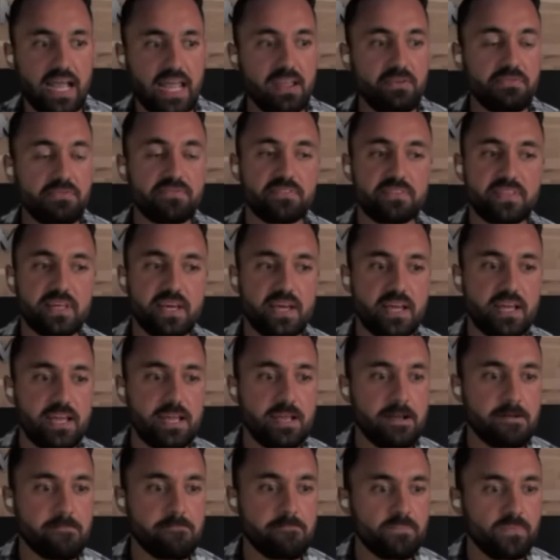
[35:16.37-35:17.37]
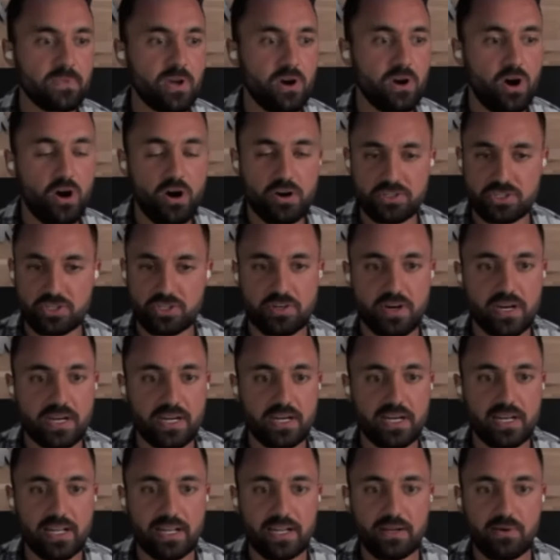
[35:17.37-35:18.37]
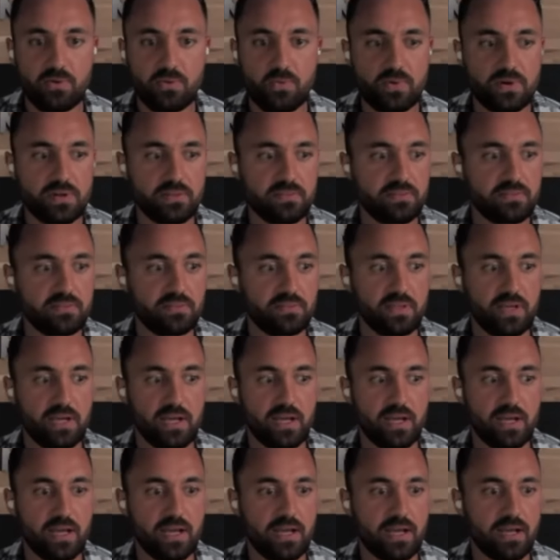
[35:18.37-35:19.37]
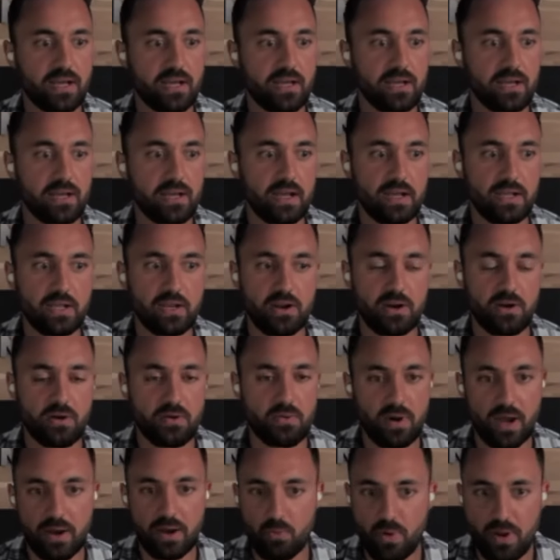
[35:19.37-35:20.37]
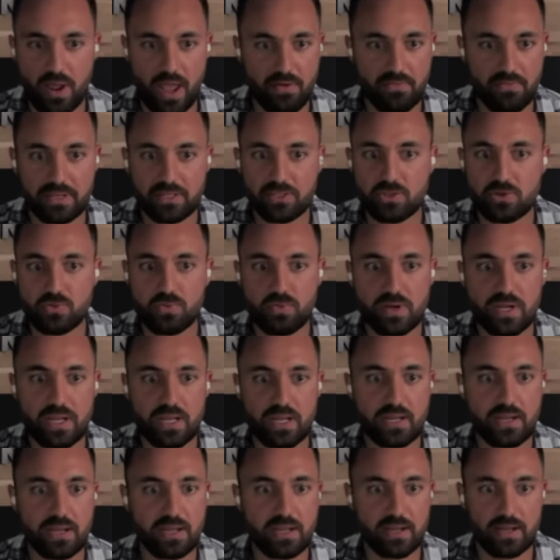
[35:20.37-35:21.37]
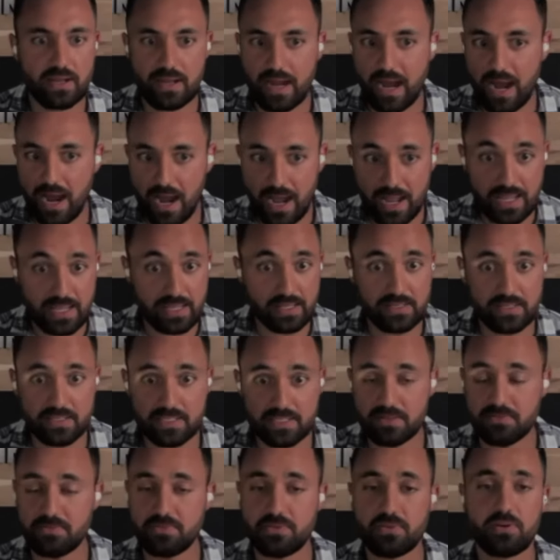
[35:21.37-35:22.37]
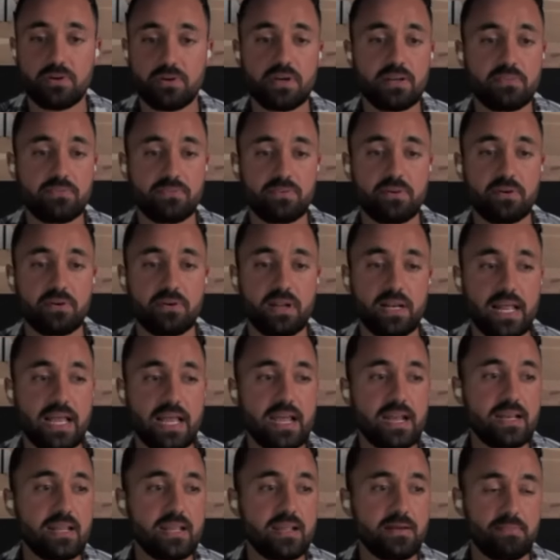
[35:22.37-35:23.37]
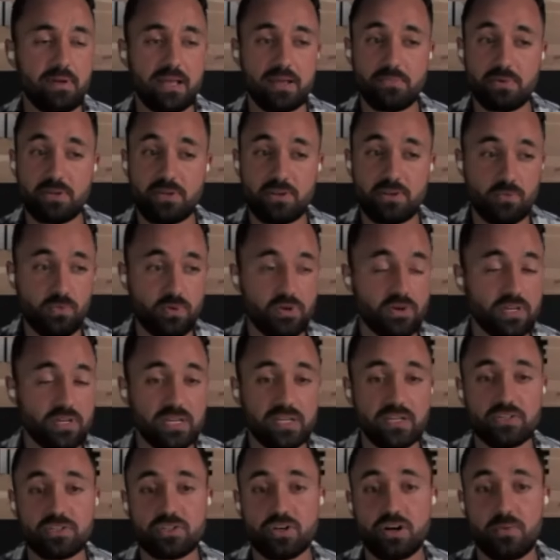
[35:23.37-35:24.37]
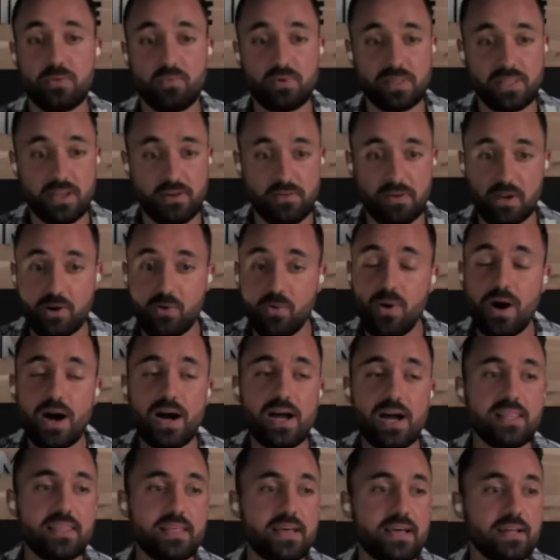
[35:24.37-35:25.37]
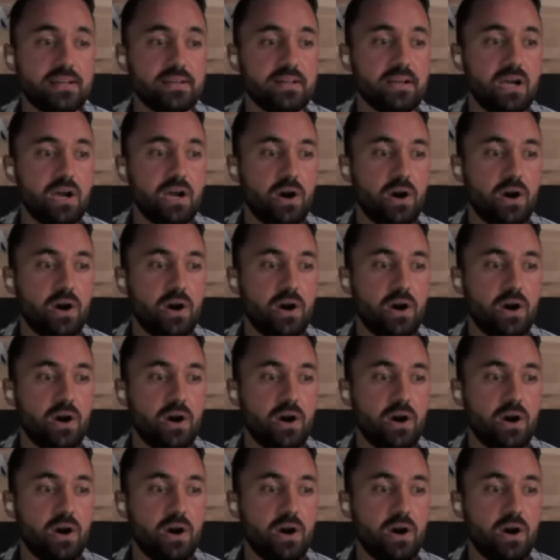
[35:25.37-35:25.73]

if they are struggling with, we're having to wear high heels if you're a lady and maybe you work in a job where they require that,